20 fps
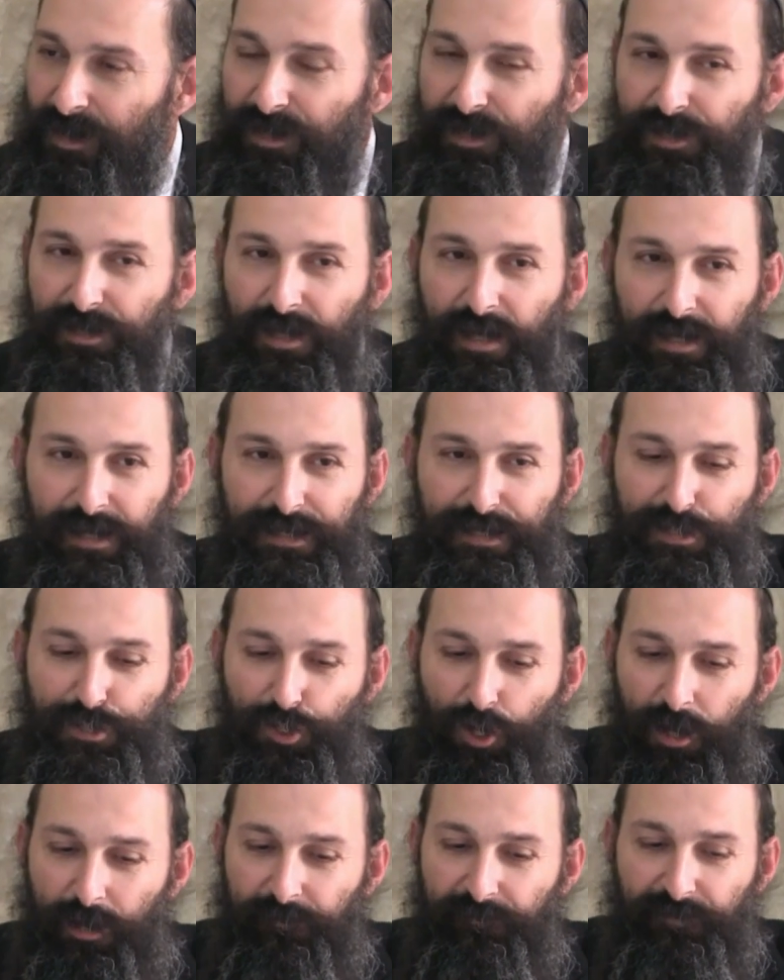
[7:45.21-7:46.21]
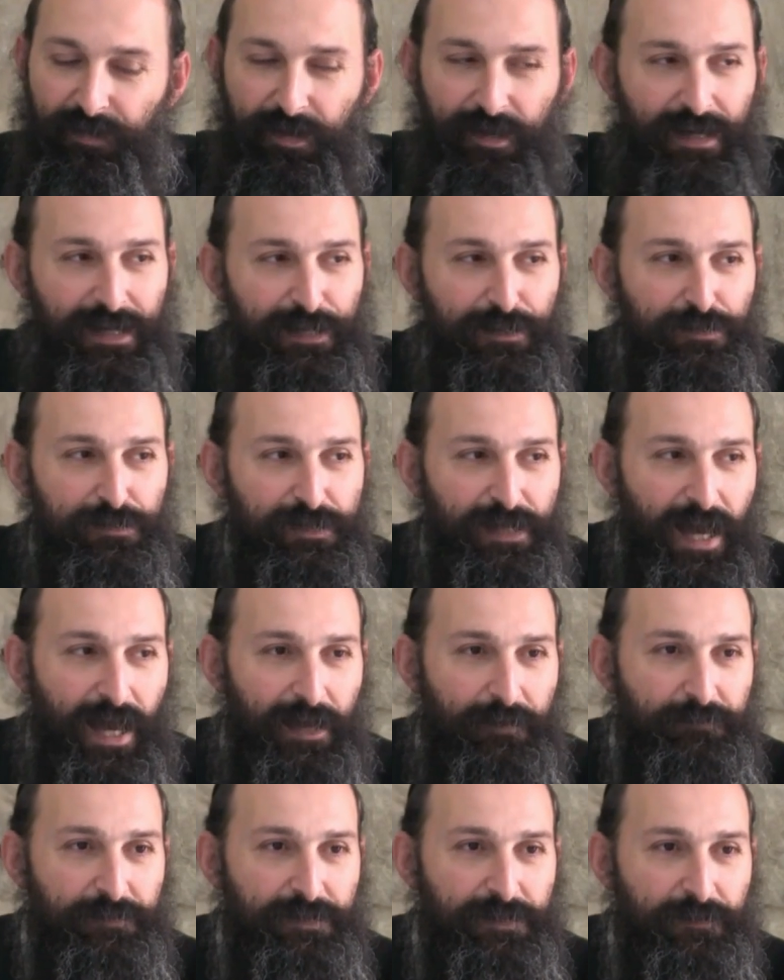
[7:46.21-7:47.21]
He saw him very little
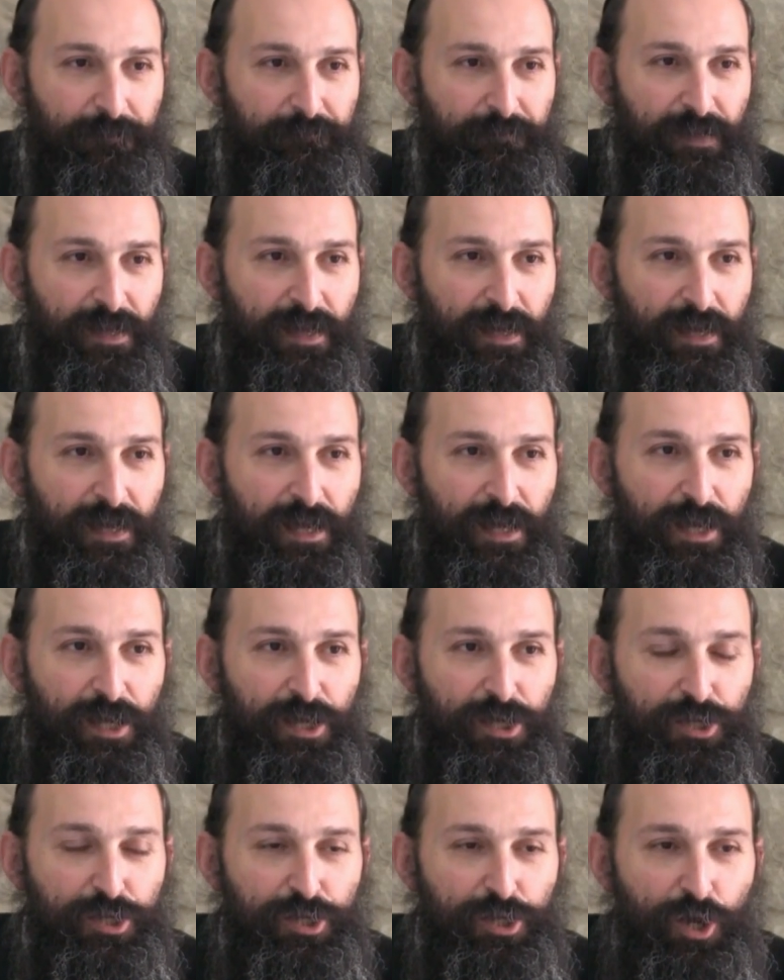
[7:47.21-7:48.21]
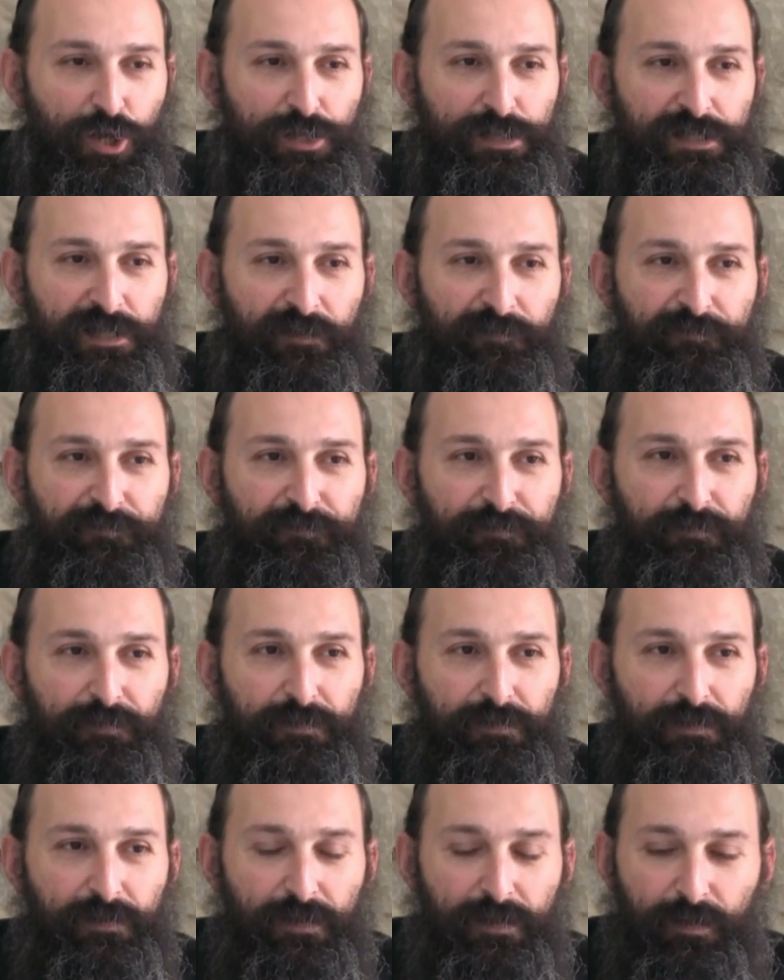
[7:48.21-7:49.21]
times. Yosef
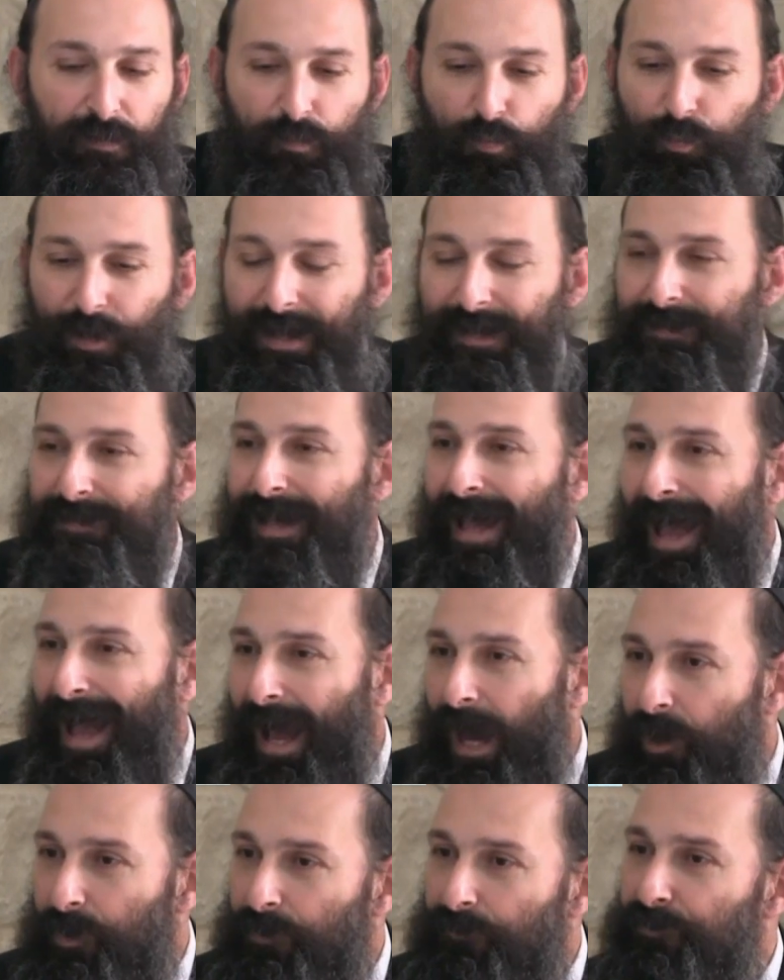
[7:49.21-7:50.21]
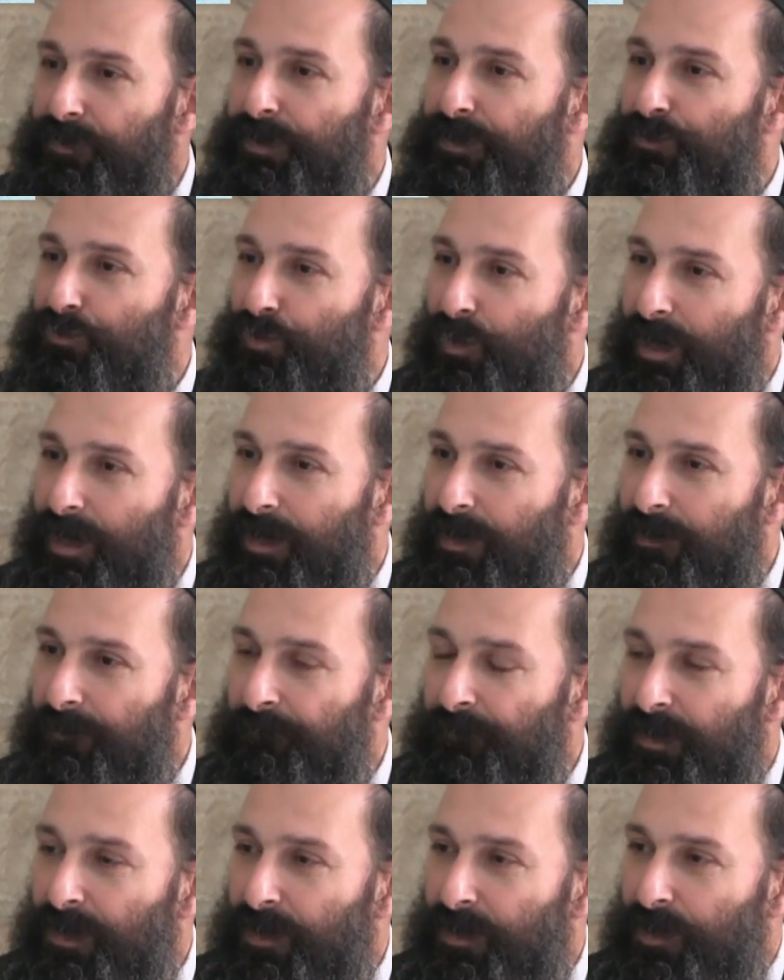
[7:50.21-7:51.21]
went out of his
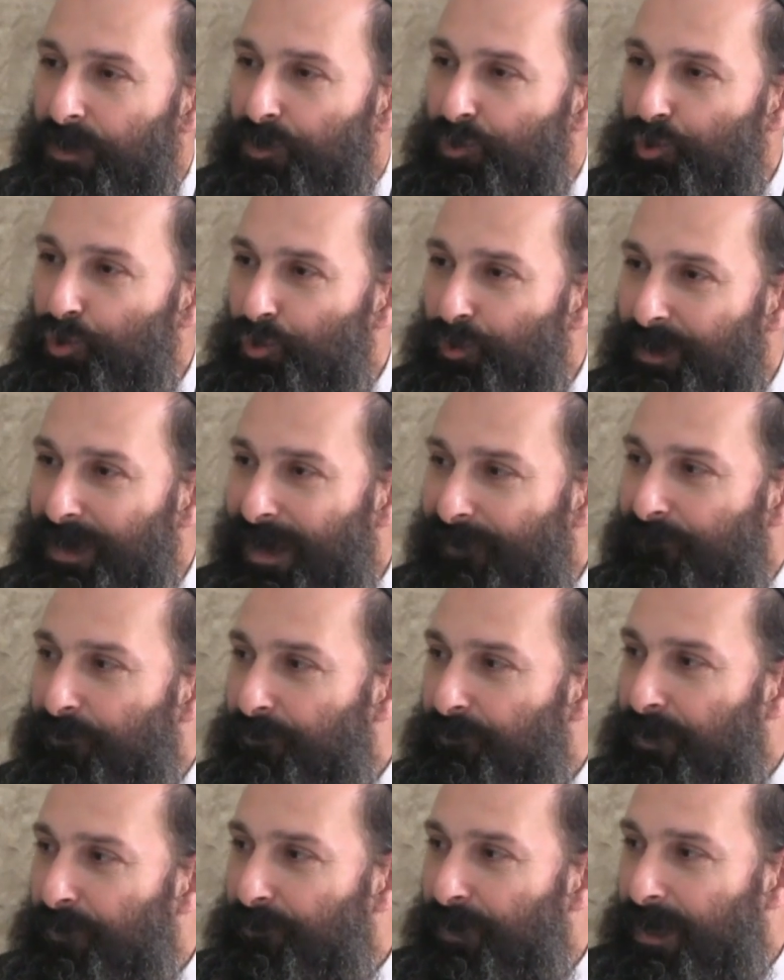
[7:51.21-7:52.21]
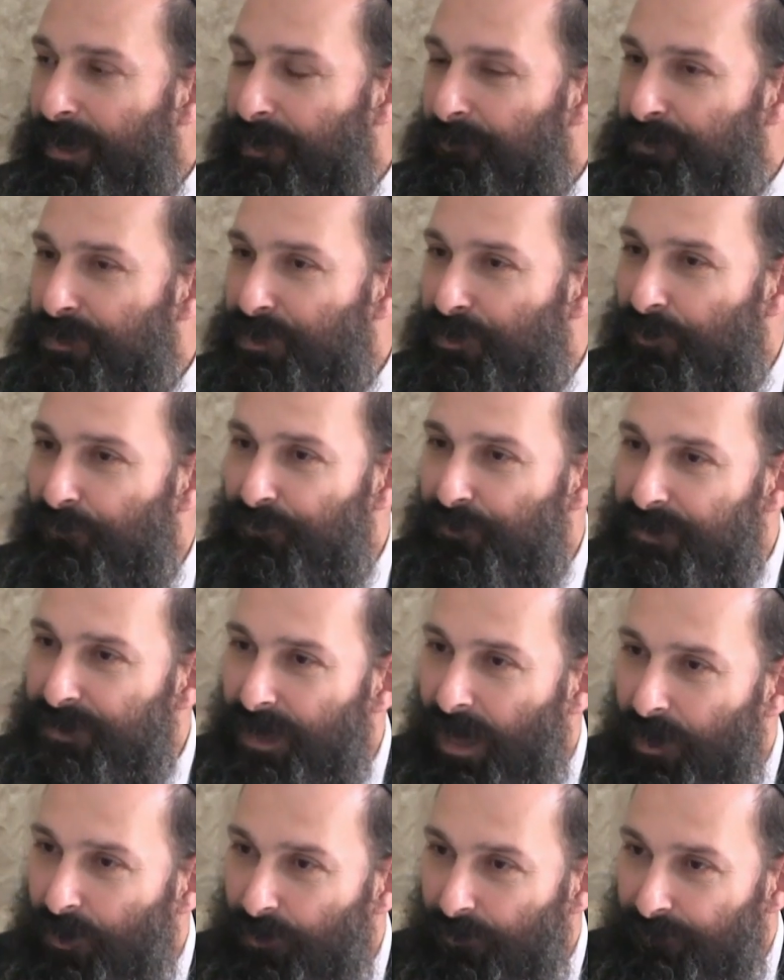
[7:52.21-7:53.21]
way to never be by himself with
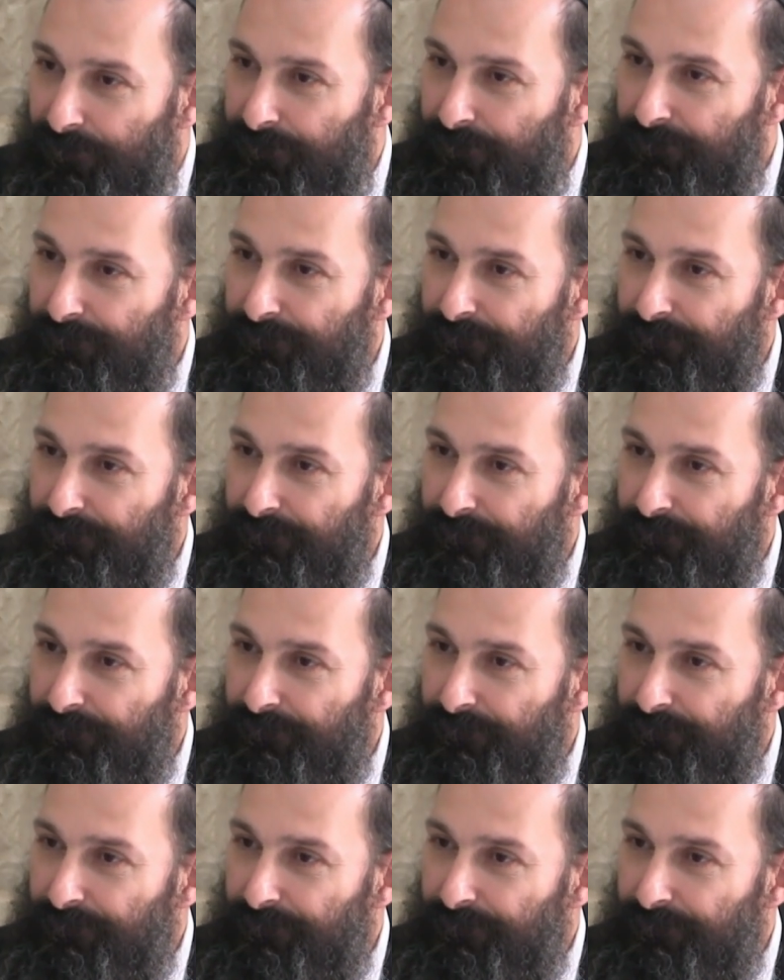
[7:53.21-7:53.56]
Yaakov.